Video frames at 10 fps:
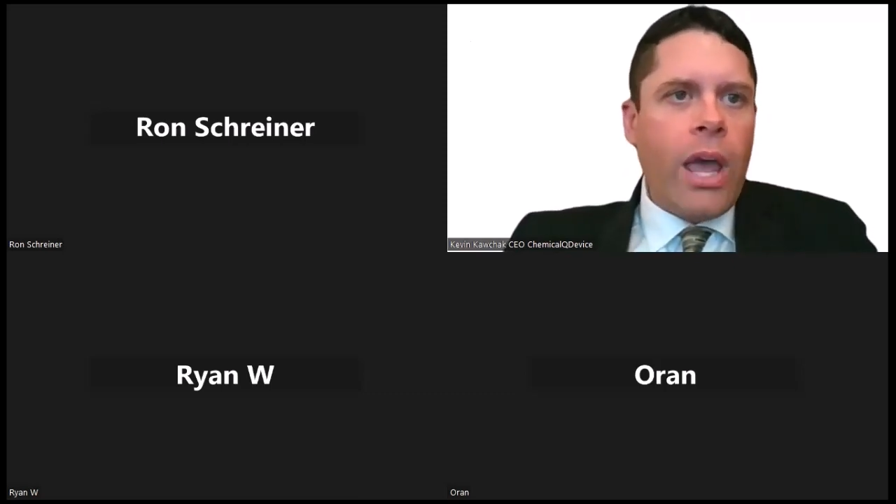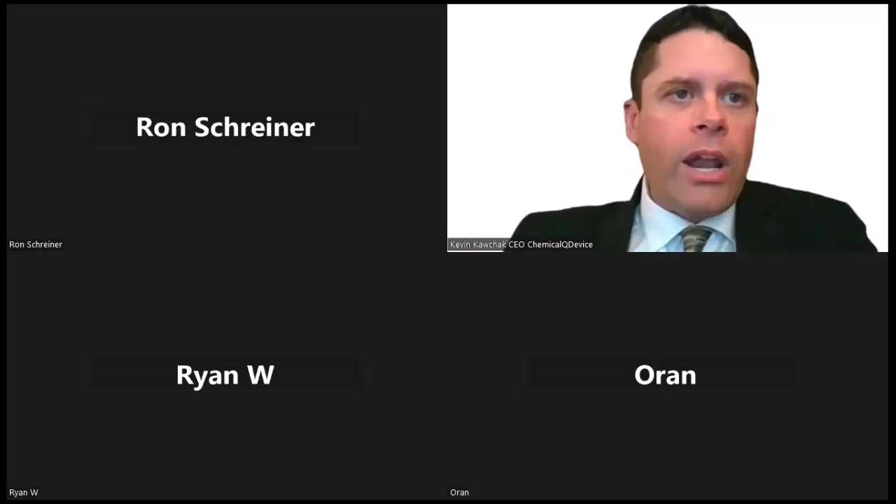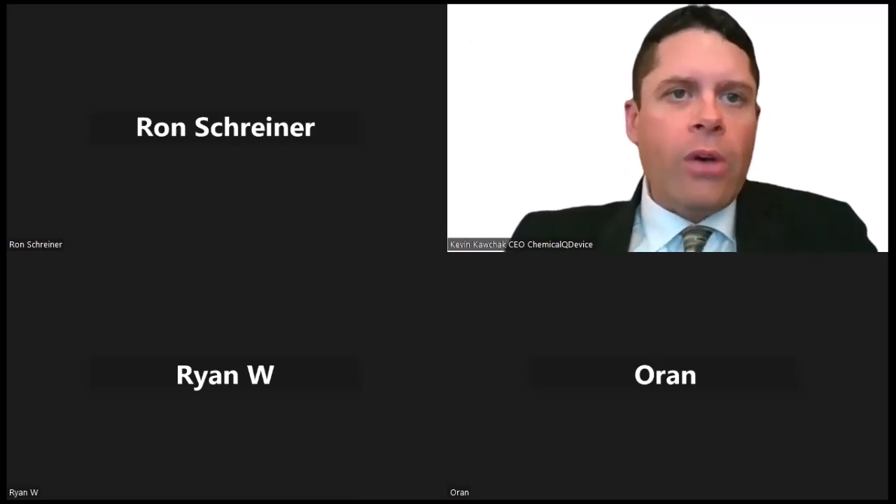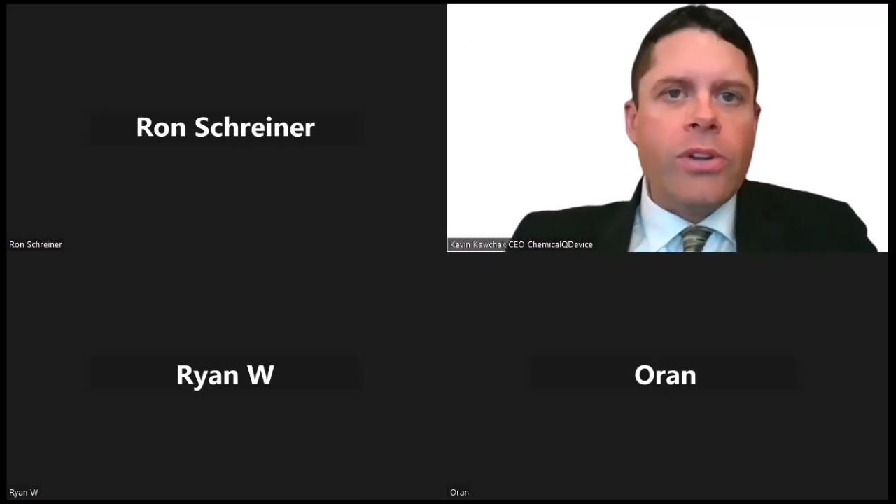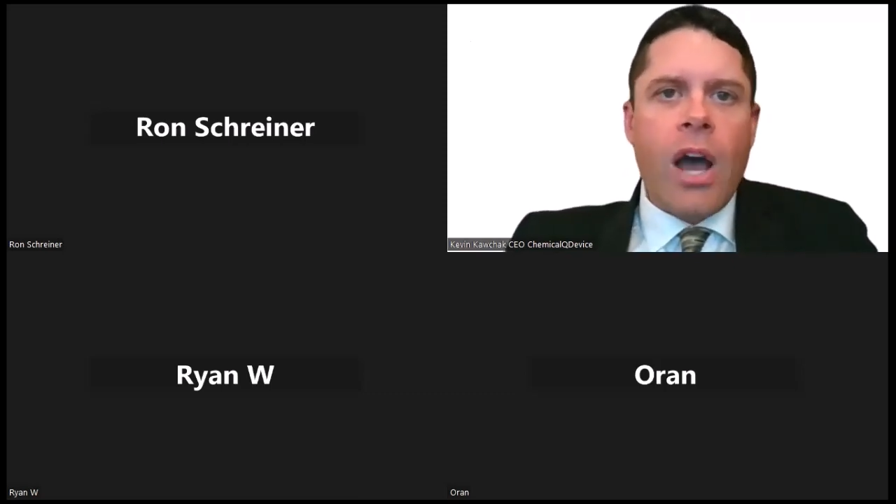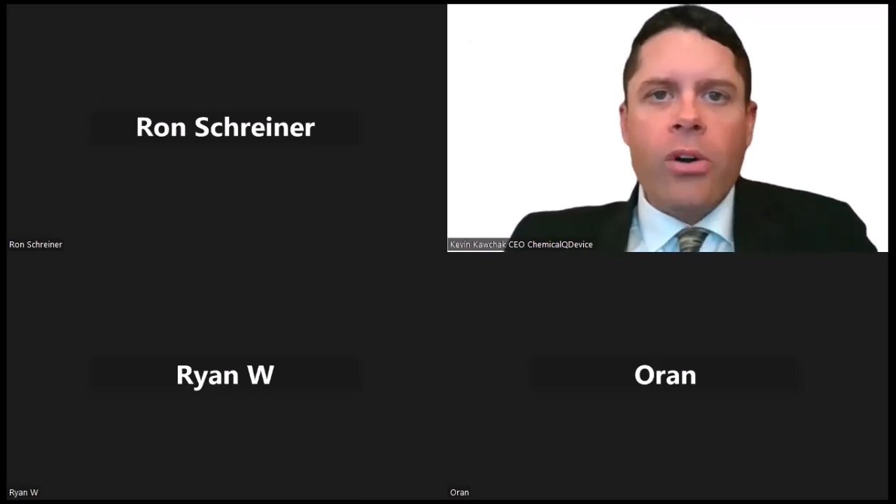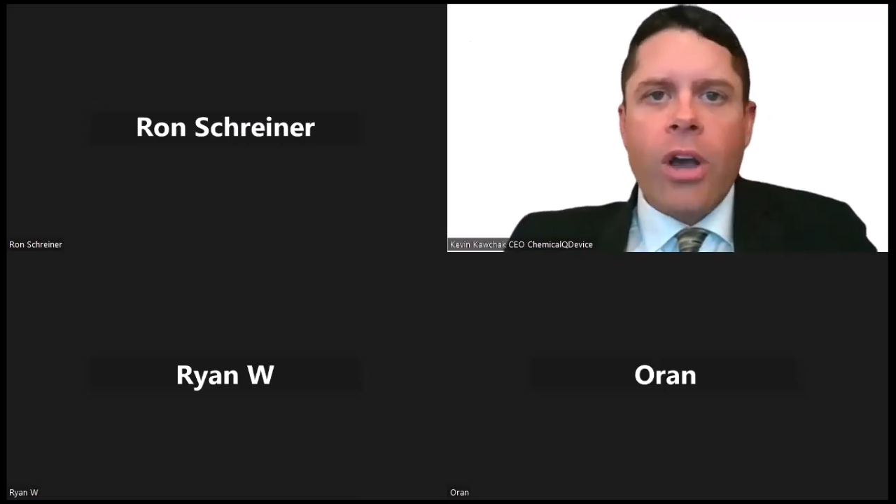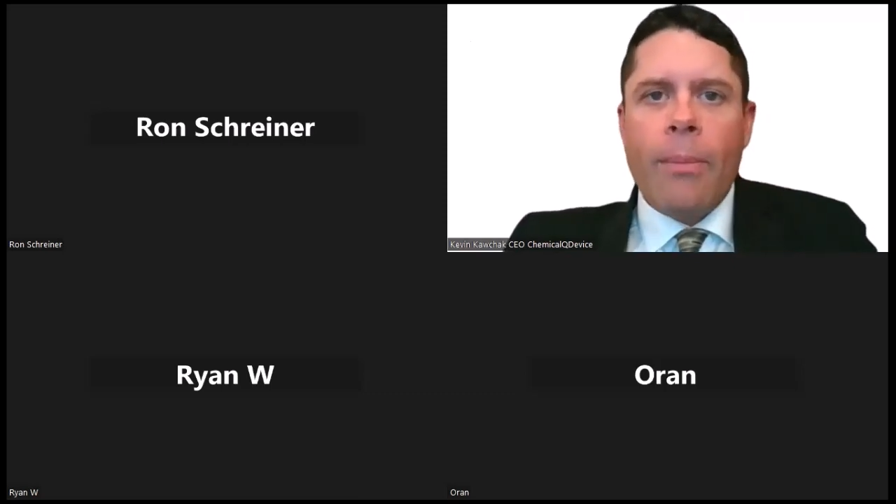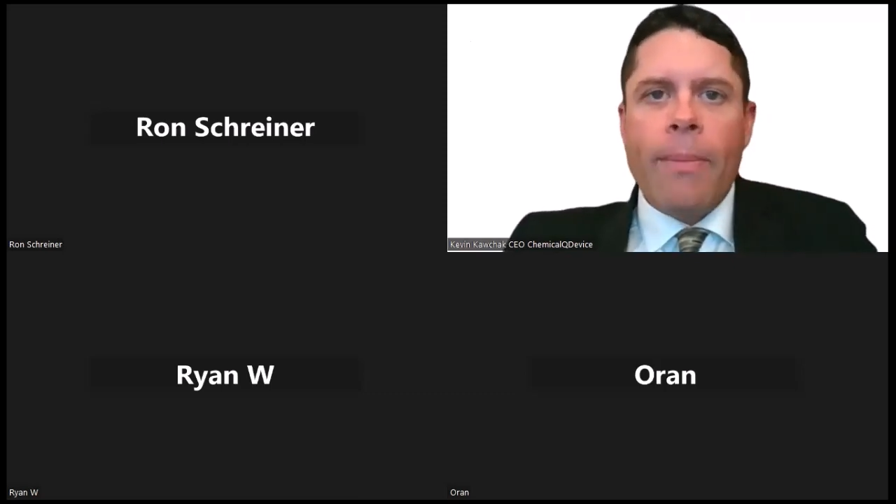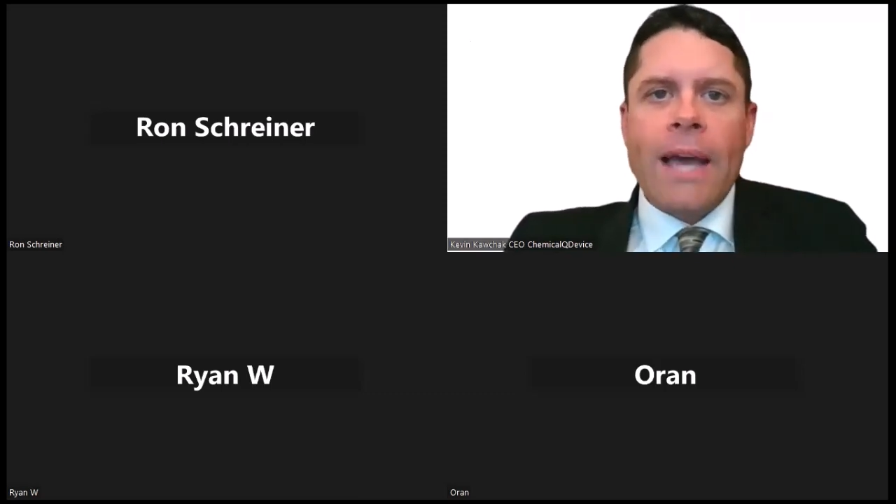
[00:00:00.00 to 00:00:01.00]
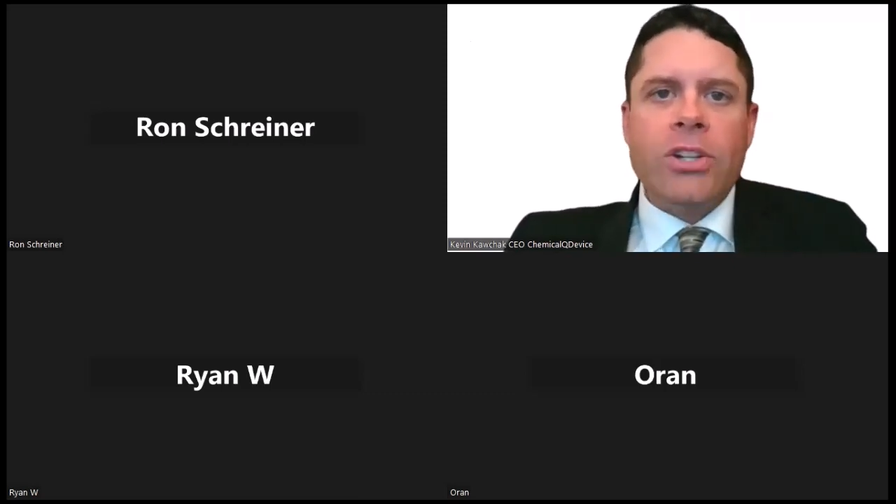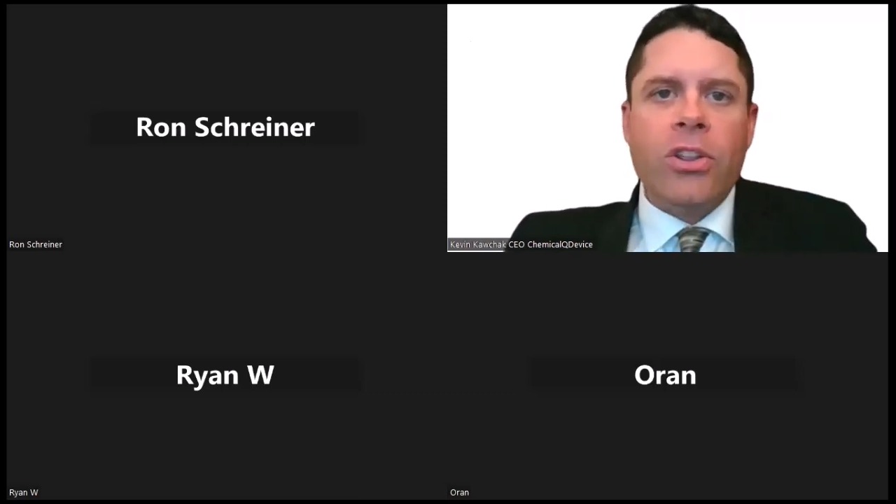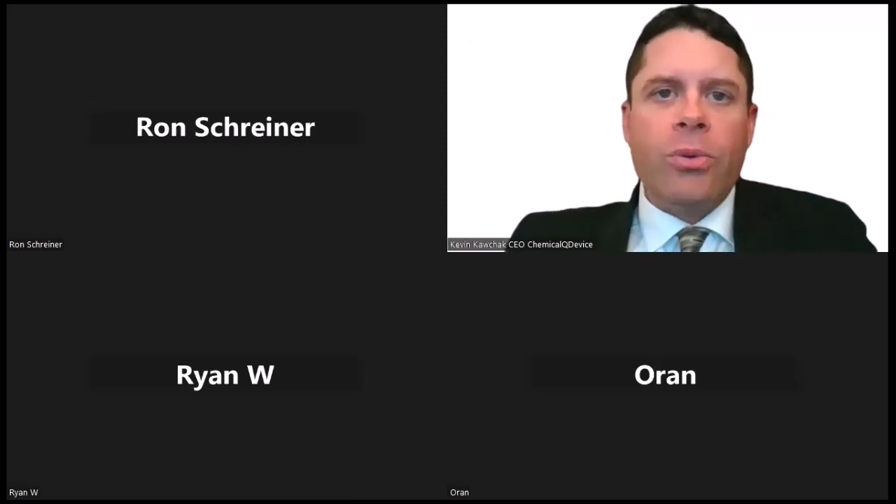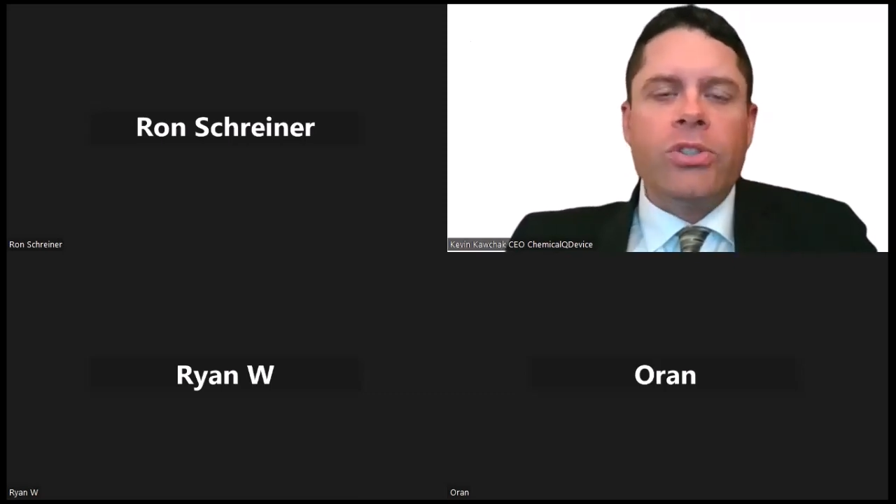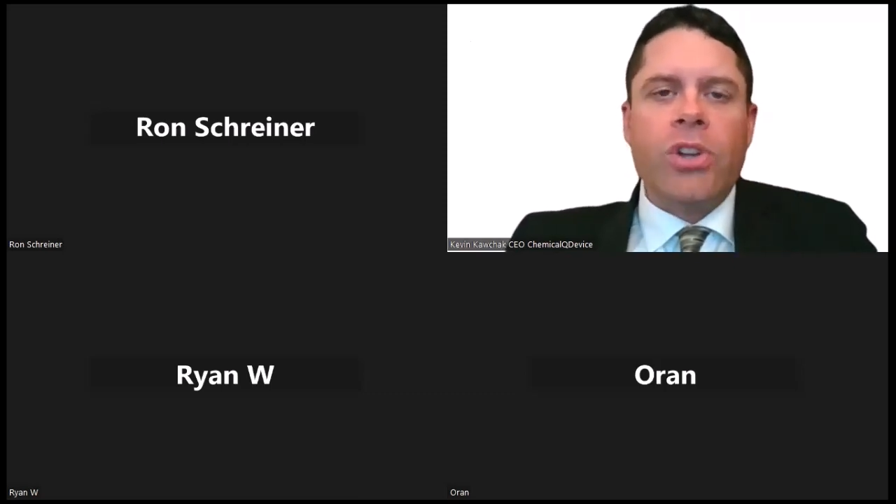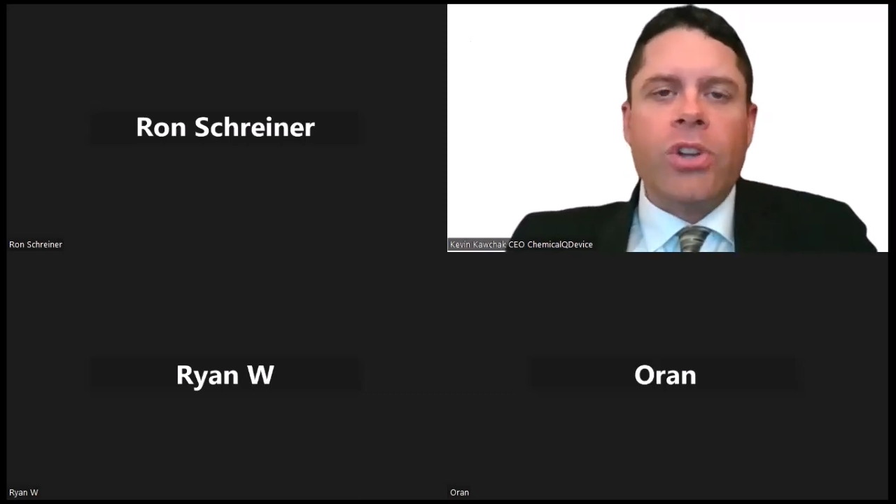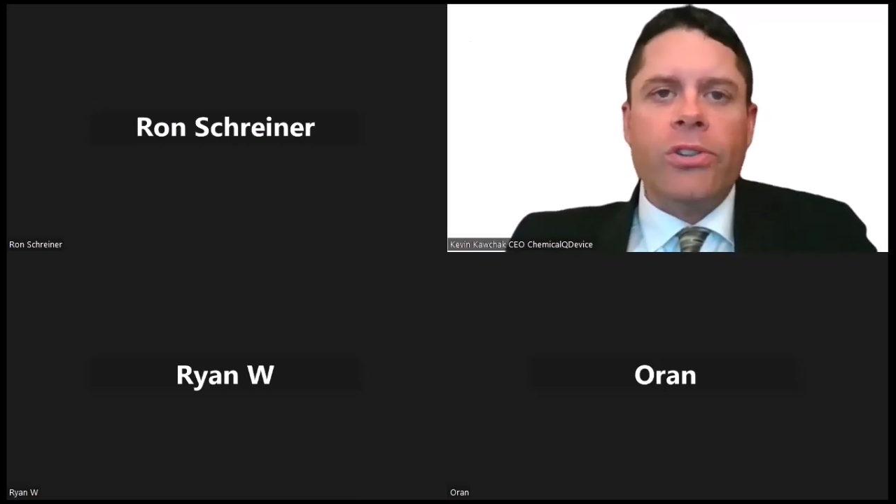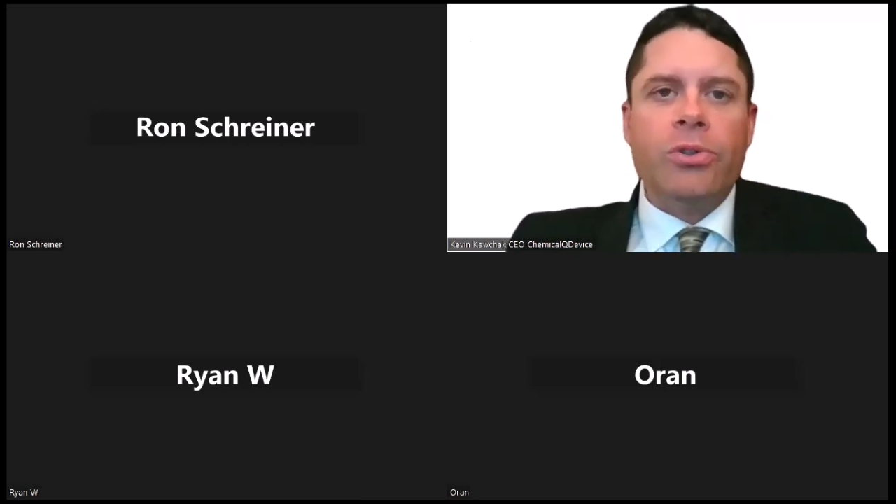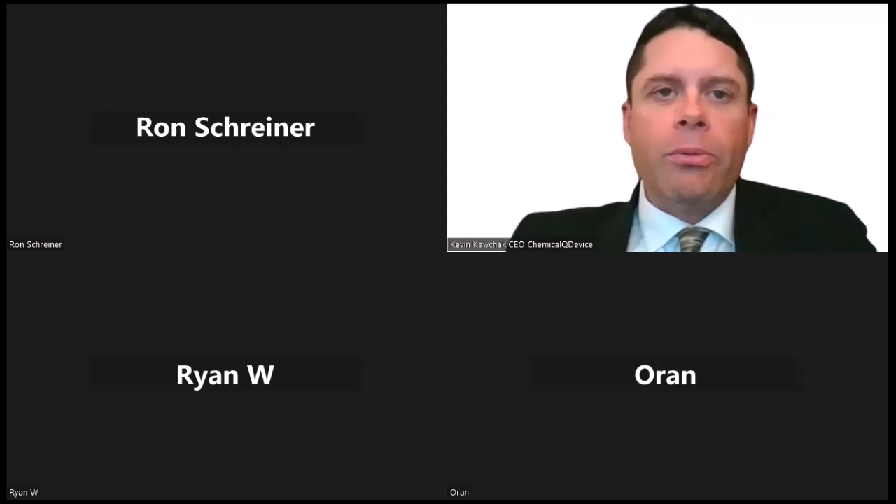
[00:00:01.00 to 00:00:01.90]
and I'll come back to the results.